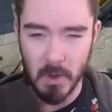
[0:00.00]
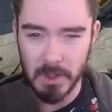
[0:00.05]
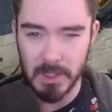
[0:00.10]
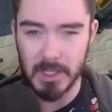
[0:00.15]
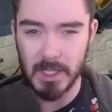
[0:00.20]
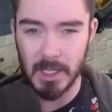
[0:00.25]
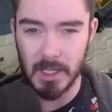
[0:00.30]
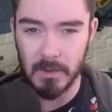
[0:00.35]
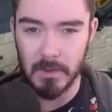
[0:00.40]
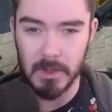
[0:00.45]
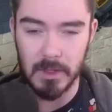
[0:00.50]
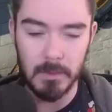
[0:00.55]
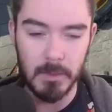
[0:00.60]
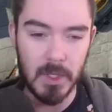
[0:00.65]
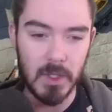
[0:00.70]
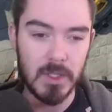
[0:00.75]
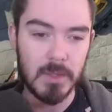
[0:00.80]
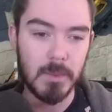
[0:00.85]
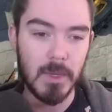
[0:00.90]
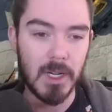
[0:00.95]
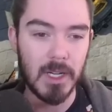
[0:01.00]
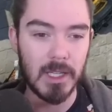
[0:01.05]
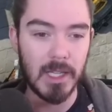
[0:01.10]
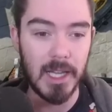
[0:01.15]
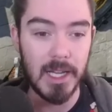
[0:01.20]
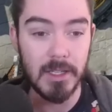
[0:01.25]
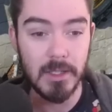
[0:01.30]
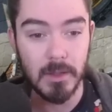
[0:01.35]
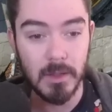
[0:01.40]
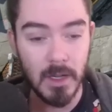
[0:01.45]
Skin for the most part
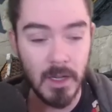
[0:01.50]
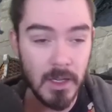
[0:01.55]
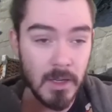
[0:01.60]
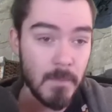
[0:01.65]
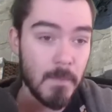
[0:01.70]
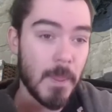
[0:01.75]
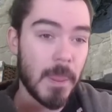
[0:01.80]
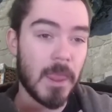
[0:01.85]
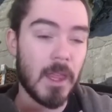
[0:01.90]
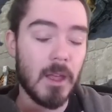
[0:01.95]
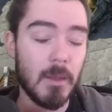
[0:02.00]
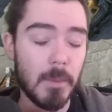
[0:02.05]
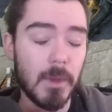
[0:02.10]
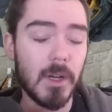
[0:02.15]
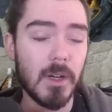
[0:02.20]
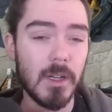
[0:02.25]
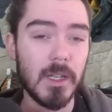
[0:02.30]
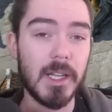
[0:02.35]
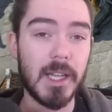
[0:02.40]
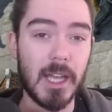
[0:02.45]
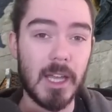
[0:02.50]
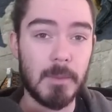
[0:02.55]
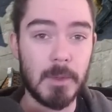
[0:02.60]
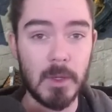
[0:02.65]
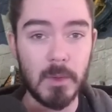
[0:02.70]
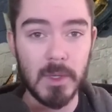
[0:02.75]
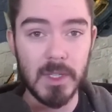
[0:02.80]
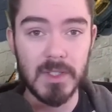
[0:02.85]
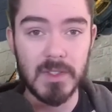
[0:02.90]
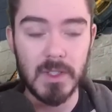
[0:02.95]
later on. But early game,
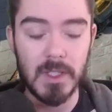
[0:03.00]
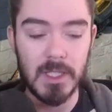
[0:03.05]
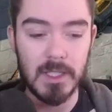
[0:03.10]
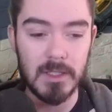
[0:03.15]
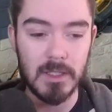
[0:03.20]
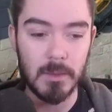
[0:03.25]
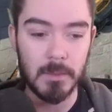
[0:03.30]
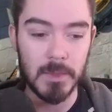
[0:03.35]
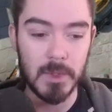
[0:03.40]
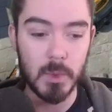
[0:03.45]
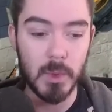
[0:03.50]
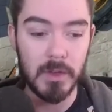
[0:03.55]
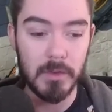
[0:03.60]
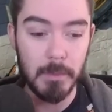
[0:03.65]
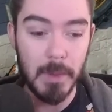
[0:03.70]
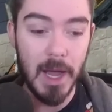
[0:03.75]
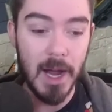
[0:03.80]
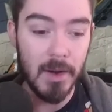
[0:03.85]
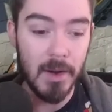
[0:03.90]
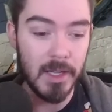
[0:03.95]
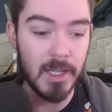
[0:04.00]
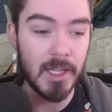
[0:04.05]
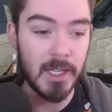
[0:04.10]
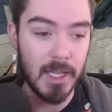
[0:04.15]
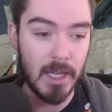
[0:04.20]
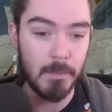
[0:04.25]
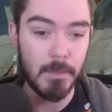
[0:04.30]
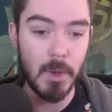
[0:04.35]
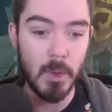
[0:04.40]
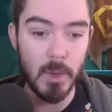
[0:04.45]
you will see some Swift parry, and
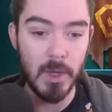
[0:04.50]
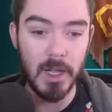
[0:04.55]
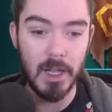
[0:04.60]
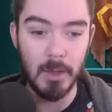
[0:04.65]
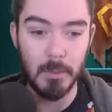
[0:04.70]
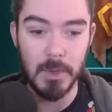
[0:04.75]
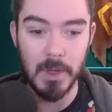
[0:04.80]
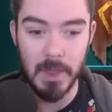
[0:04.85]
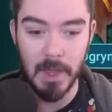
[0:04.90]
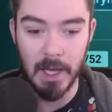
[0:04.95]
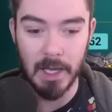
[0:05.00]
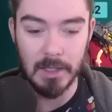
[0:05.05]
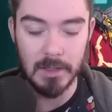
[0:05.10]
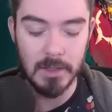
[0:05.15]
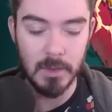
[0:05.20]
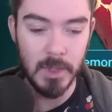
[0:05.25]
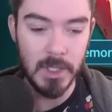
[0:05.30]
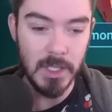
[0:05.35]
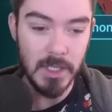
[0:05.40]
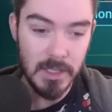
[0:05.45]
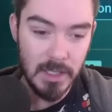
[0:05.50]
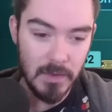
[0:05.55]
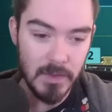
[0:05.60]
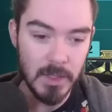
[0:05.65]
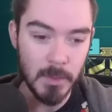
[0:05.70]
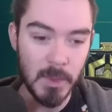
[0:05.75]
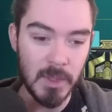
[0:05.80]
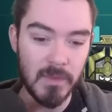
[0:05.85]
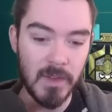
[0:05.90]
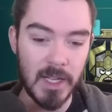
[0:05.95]
Genbo will help with that. So he does have
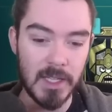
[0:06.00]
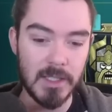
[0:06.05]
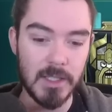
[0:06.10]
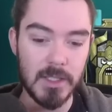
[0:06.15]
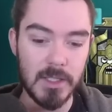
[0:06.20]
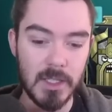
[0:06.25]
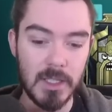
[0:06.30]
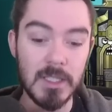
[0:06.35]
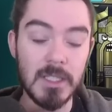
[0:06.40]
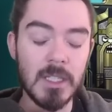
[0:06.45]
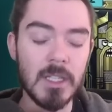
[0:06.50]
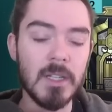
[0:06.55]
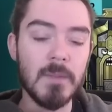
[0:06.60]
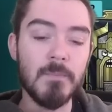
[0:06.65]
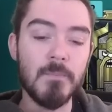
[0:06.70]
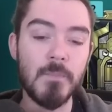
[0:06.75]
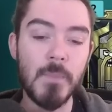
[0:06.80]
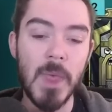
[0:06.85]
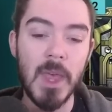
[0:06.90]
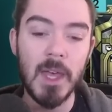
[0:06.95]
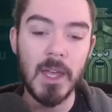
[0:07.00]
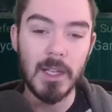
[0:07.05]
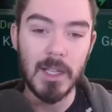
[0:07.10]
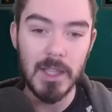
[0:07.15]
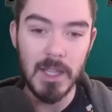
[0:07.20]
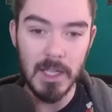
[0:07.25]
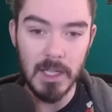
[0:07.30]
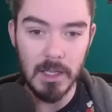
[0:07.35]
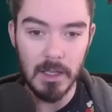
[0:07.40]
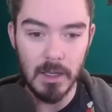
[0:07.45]
some advantages. I
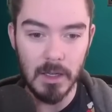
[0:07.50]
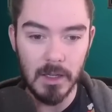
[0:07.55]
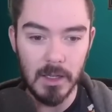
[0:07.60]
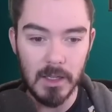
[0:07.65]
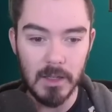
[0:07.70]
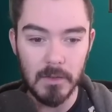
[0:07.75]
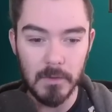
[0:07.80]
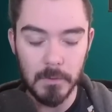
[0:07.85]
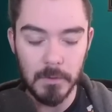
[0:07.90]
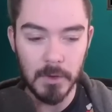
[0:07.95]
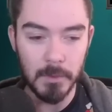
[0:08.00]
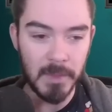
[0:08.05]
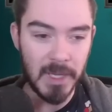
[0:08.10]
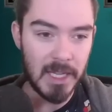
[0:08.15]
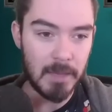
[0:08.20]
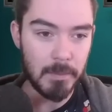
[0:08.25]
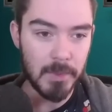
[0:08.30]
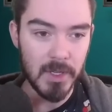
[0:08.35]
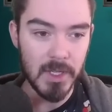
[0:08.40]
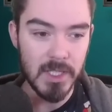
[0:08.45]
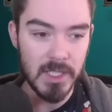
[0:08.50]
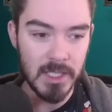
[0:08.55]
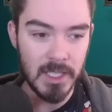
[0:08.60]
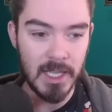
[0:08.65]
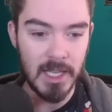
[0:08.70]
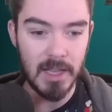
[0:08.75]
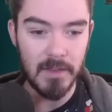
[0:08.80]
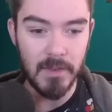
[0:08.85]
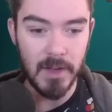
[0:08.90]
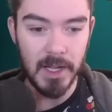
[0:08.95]
think uh, for me
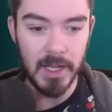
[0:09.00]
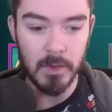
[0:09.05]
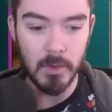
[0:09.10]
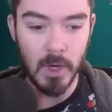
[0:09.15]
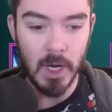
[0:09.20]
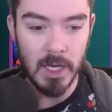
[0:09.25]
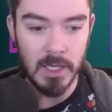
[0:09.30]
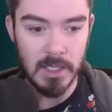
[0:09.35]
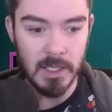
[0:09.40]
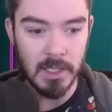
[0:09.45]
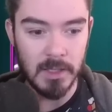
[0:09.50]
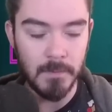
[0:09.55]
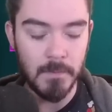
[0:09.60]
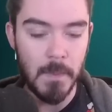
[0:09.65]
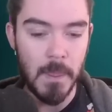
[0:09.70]
personally, if I had Ronda